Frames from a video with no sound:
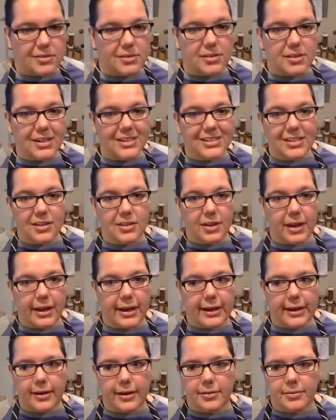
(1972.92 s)
isn't
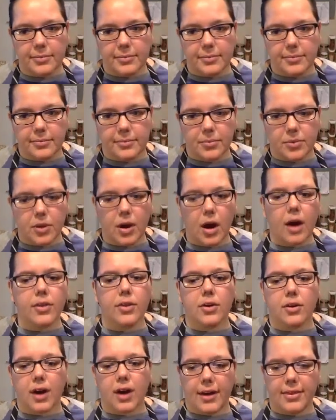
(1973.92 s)
like the
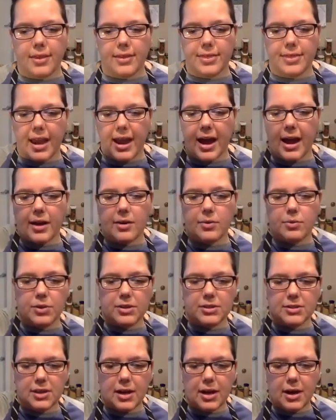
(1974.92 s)
other kind that they had
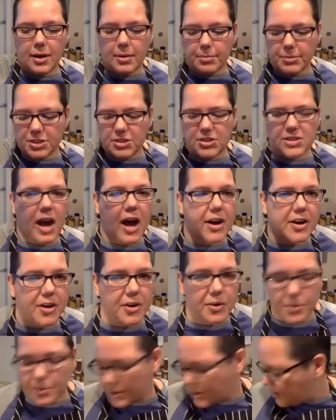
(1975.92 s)
was
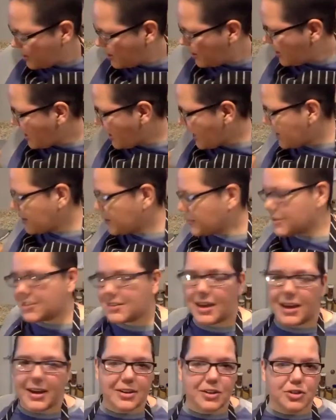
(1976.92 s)
Moscato, and it was
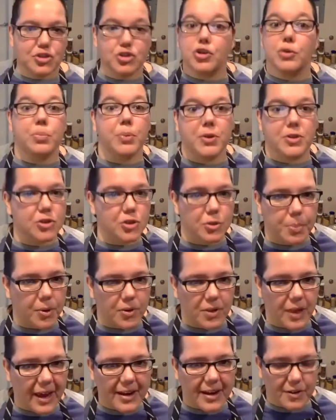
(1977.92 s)
like super, super
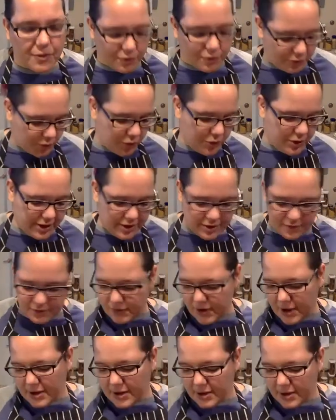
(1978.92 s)
light and fruity and
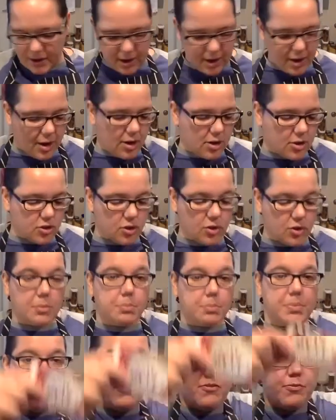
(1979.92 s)
fun. So the
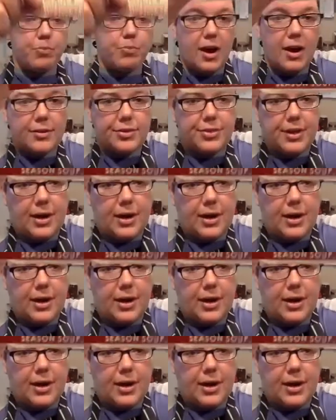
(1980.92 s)
beef broth that